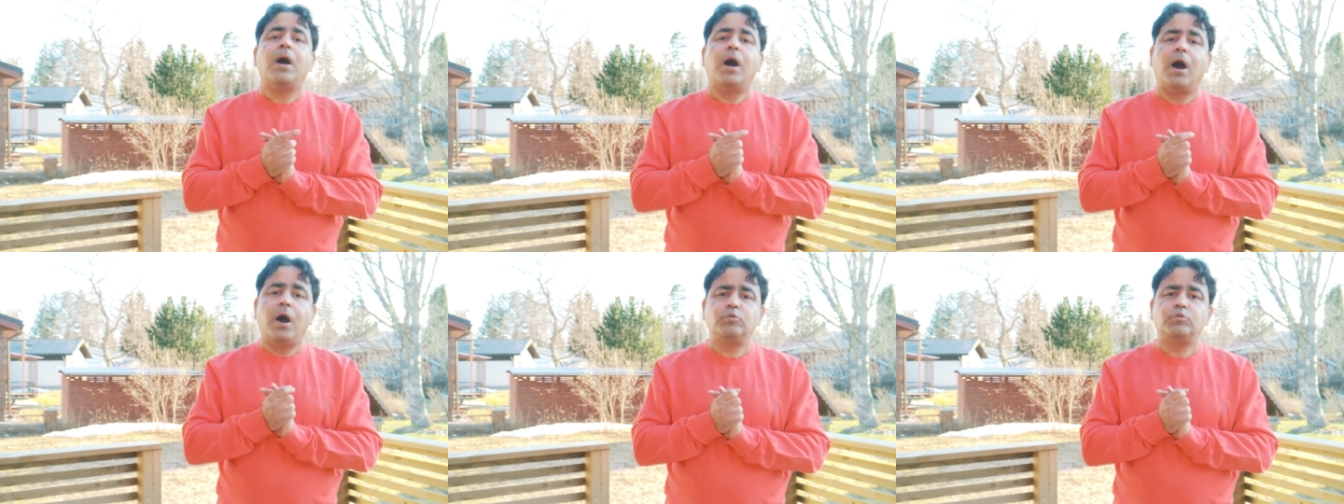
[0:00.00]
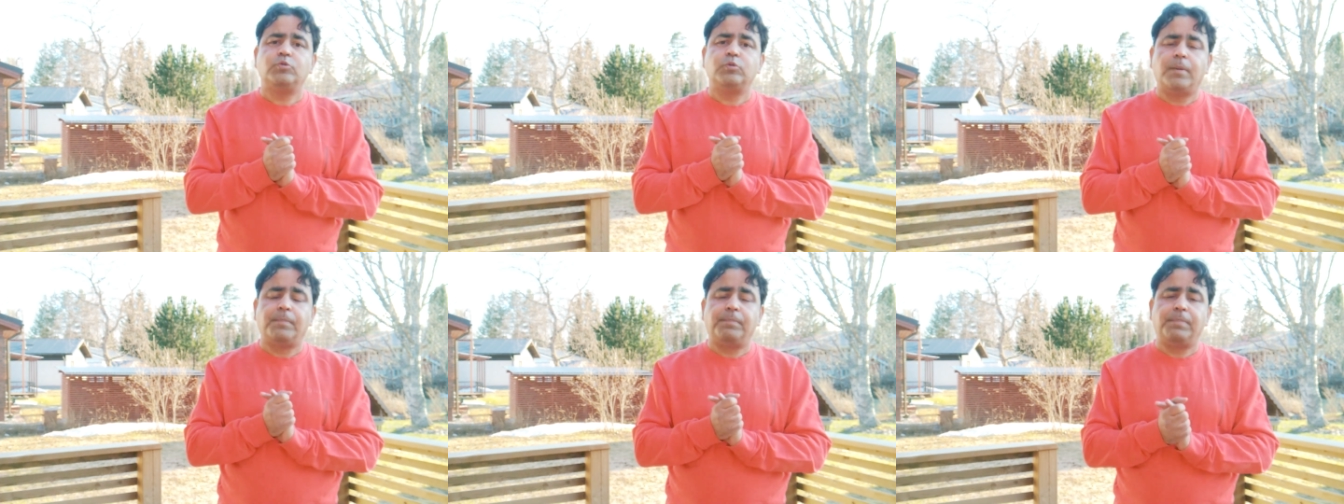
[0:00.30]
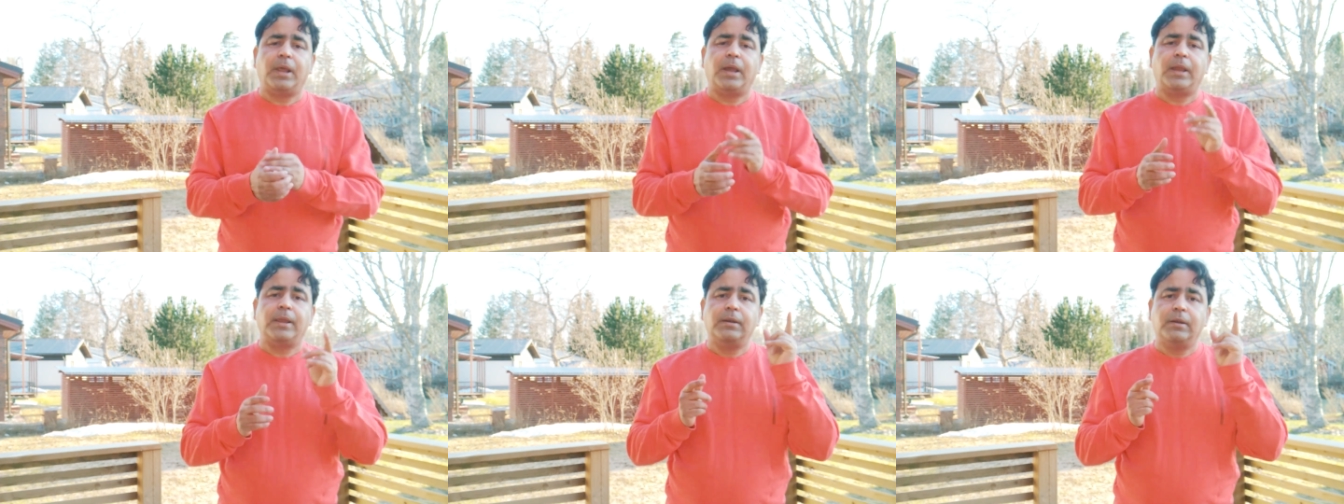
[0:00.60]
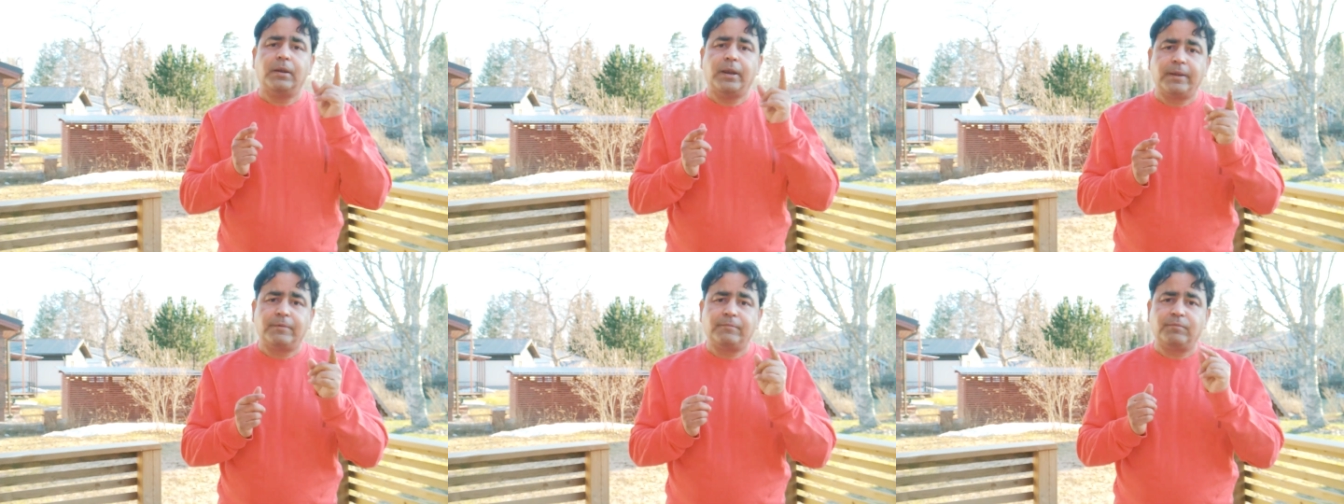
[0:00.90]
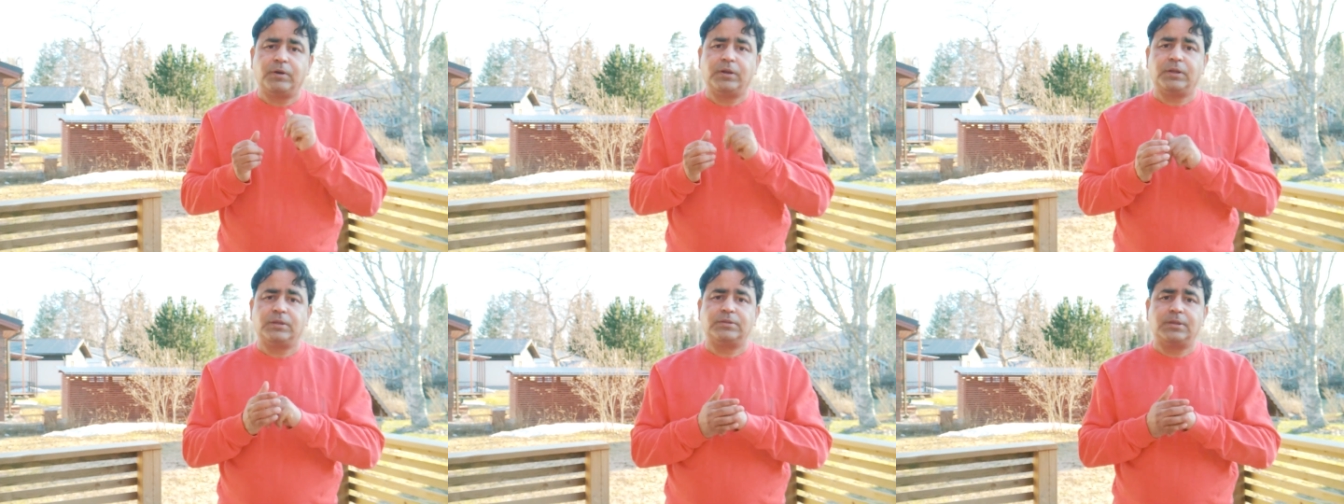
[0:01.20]
How to apply, like,
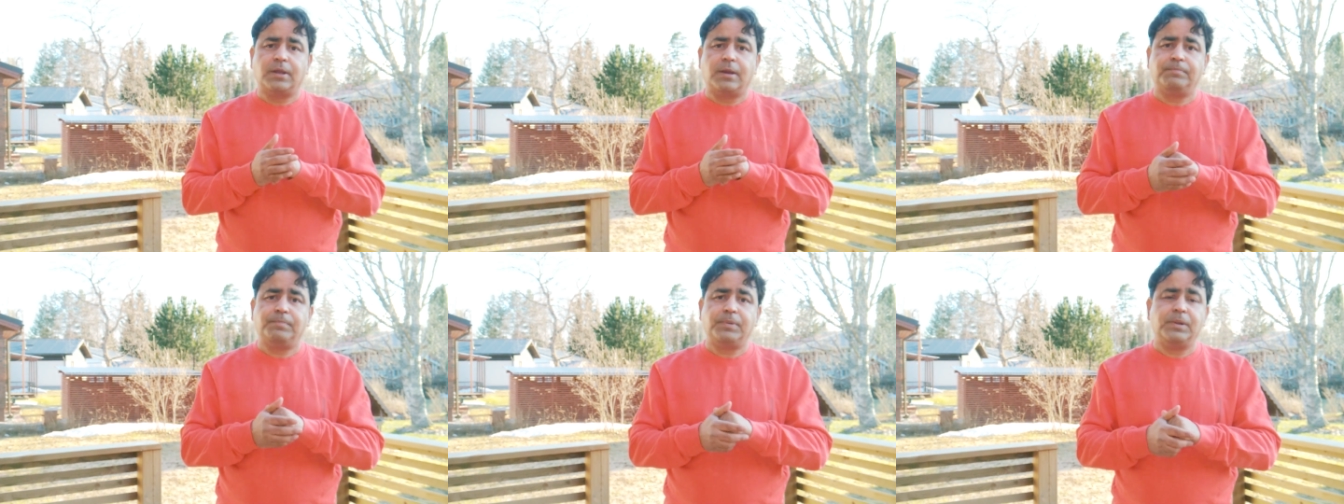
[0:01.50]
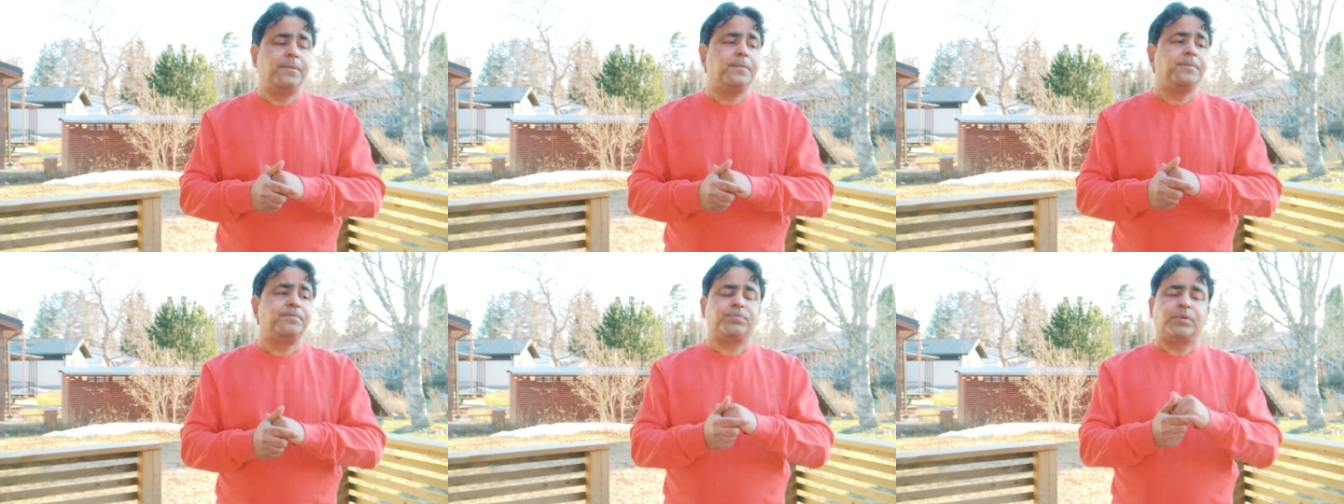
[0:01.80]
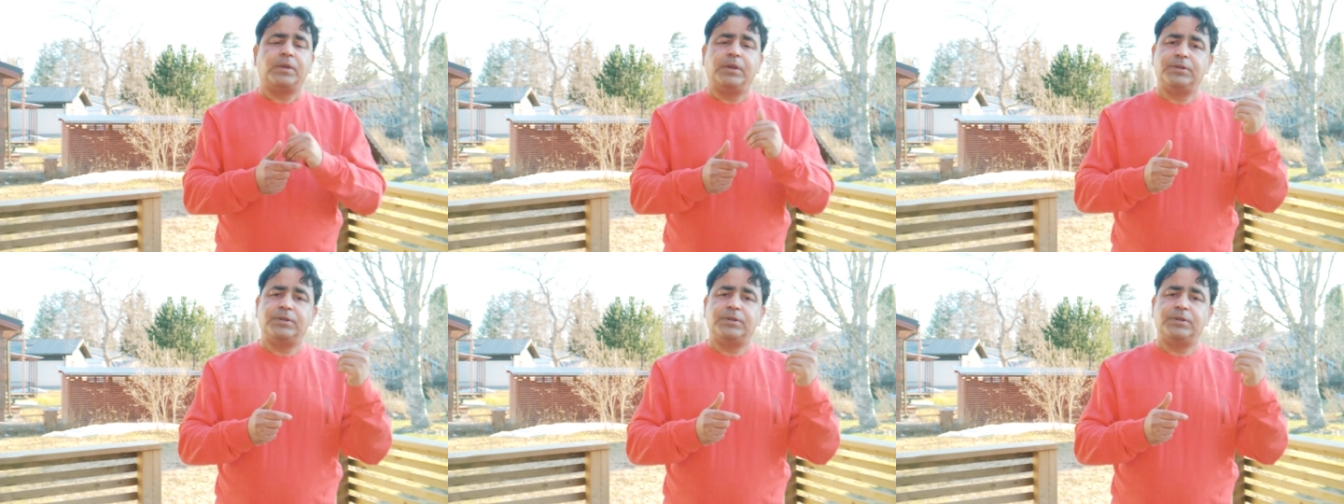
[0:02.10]
for example,